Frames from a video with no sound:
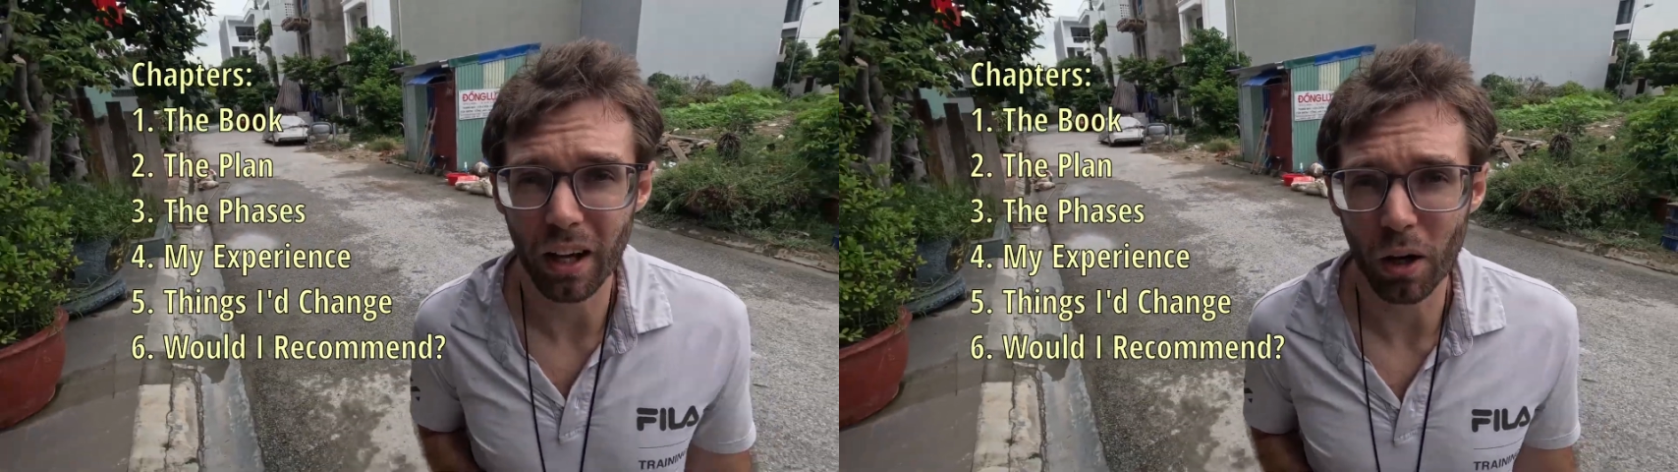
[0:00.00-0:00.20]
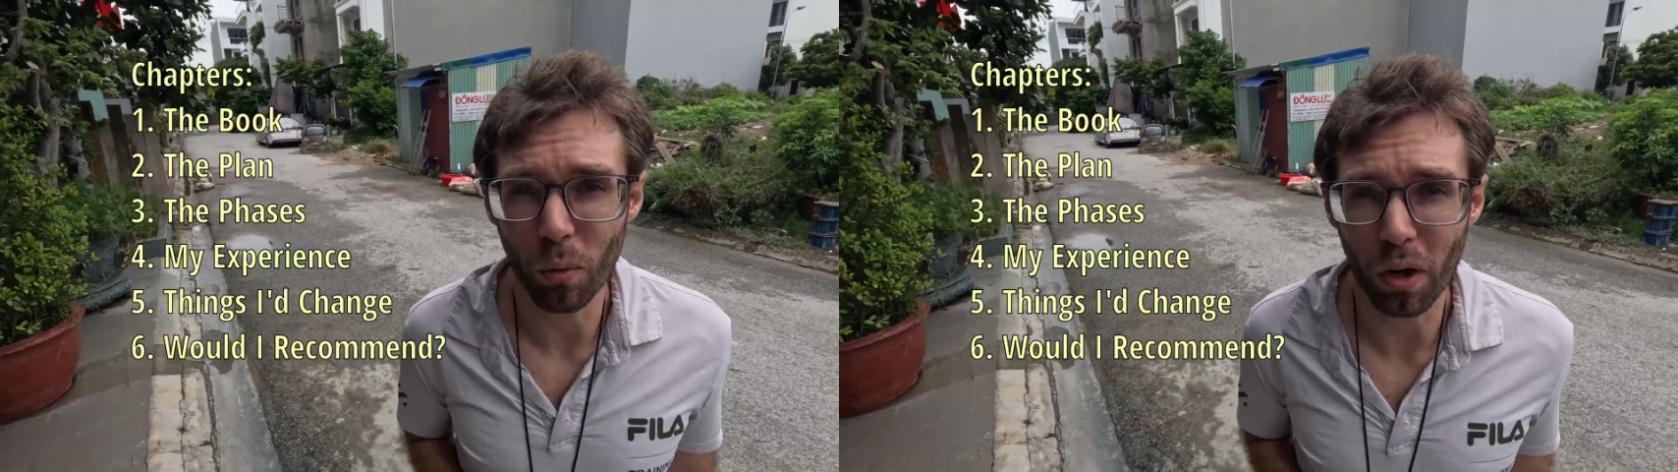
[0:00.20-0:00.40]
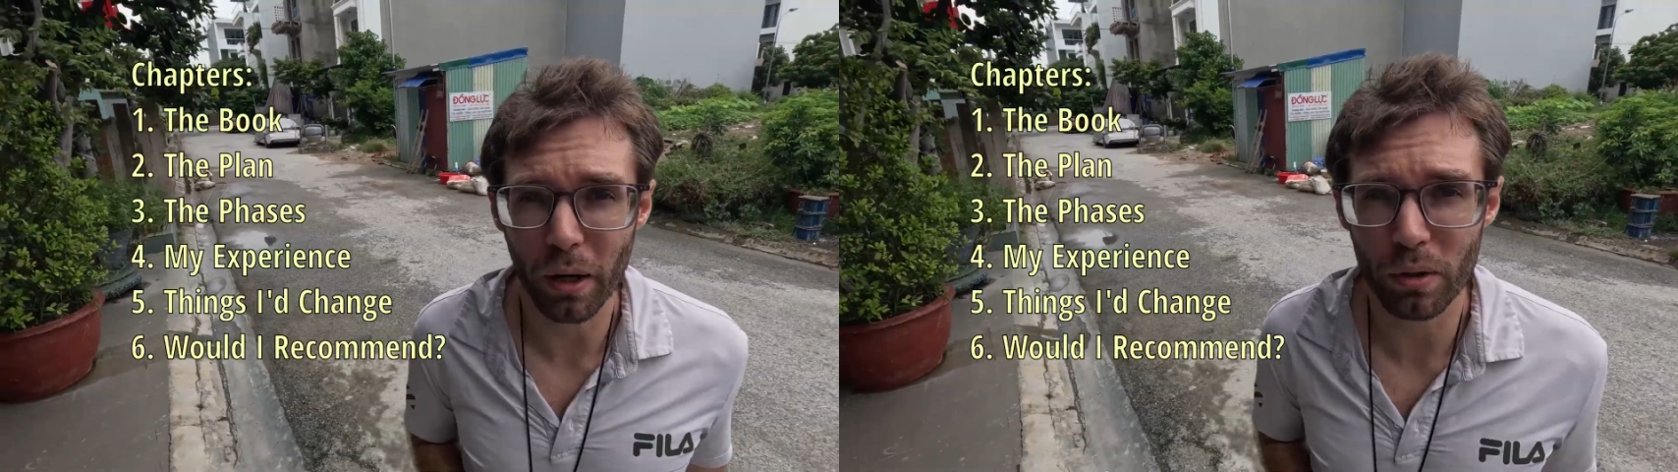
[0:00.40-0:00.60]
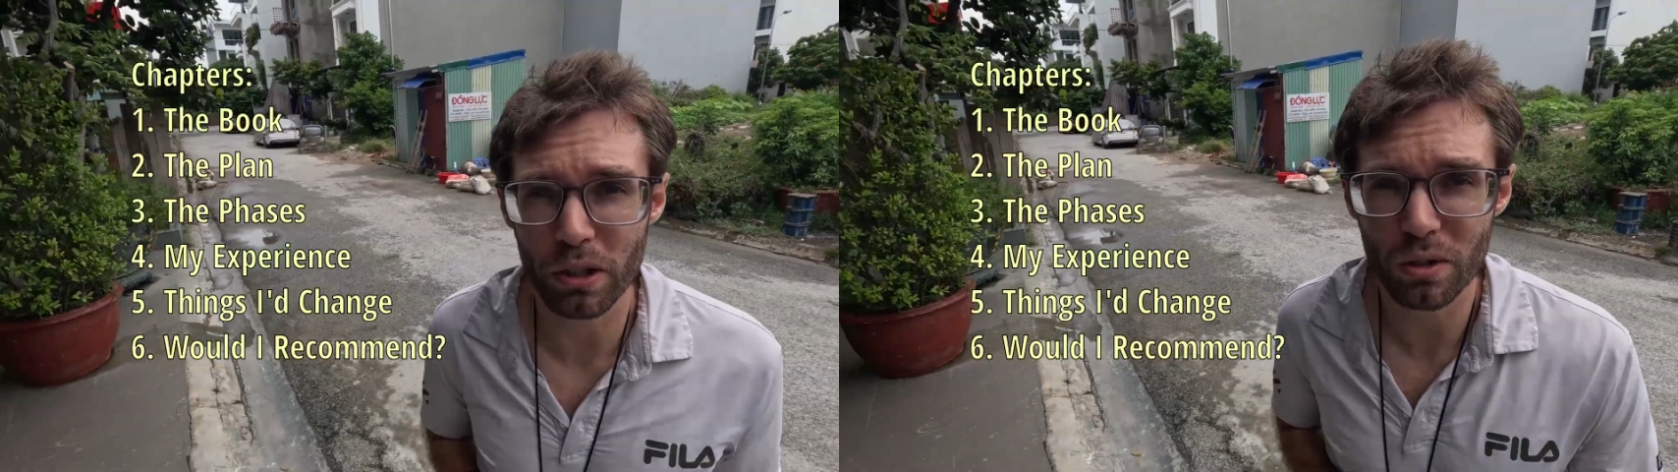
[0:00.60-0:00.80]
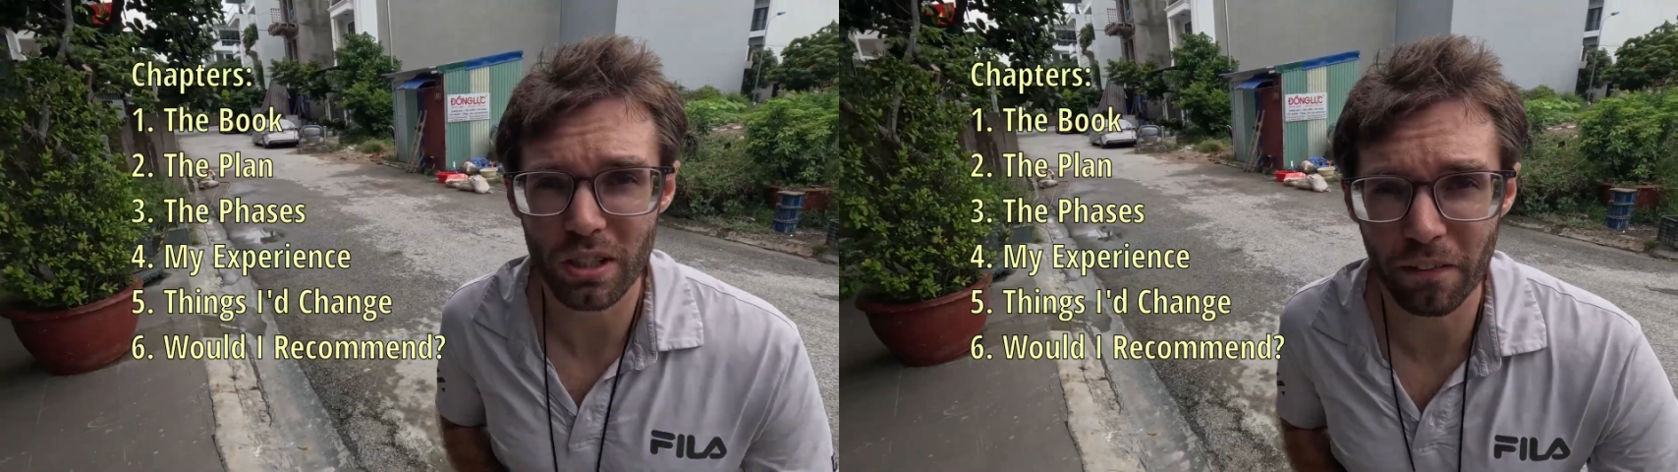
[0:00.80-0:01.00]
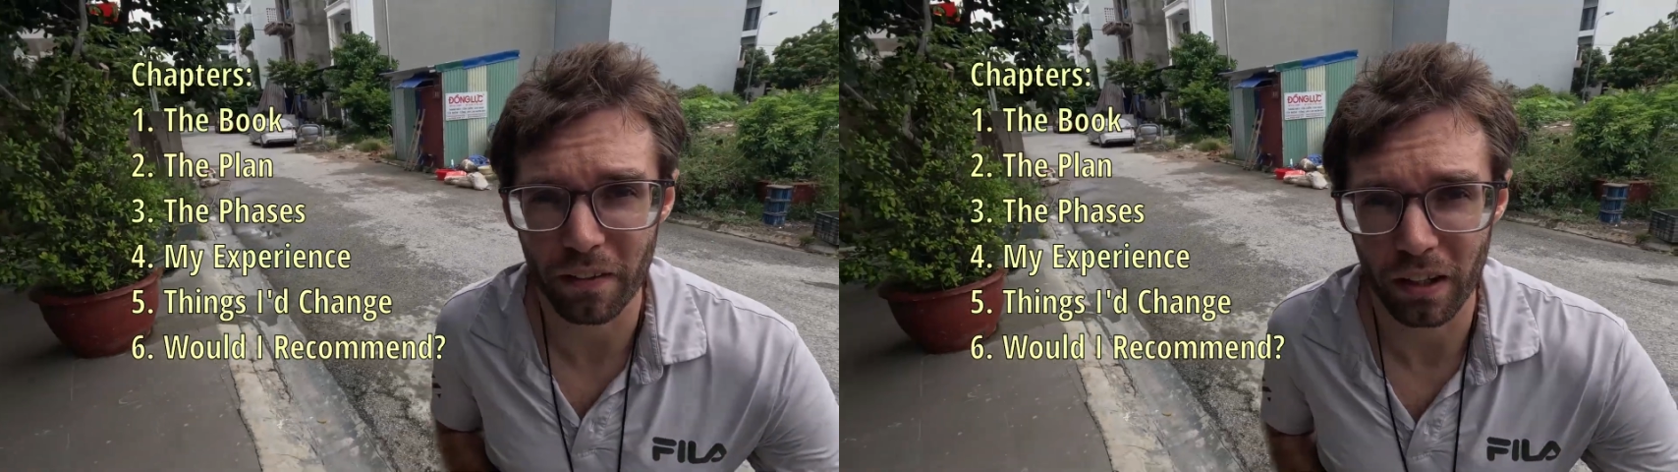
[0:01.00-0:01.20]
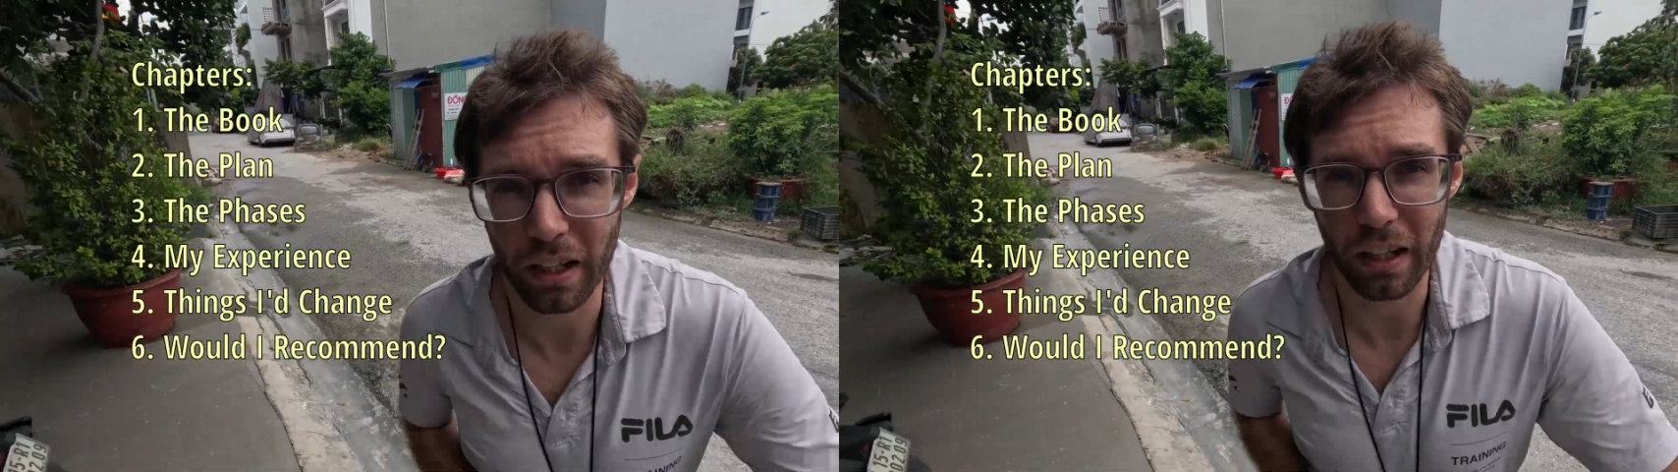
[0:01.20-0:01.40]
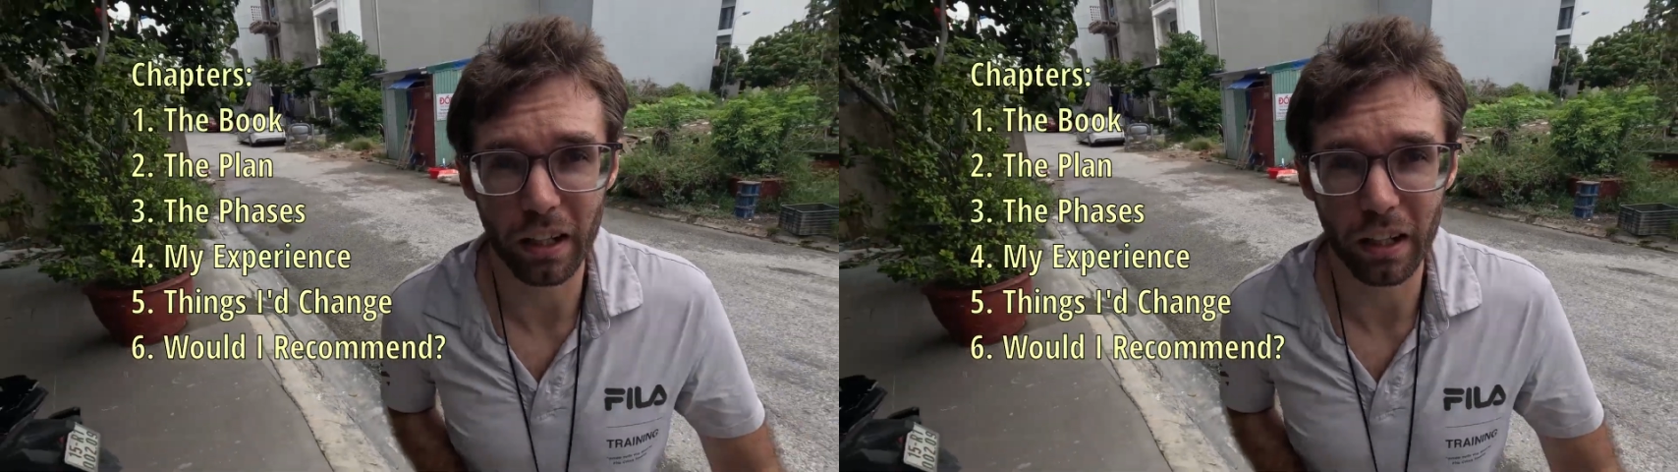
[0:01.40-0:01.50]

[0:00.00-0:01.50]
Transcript: and what I would do differently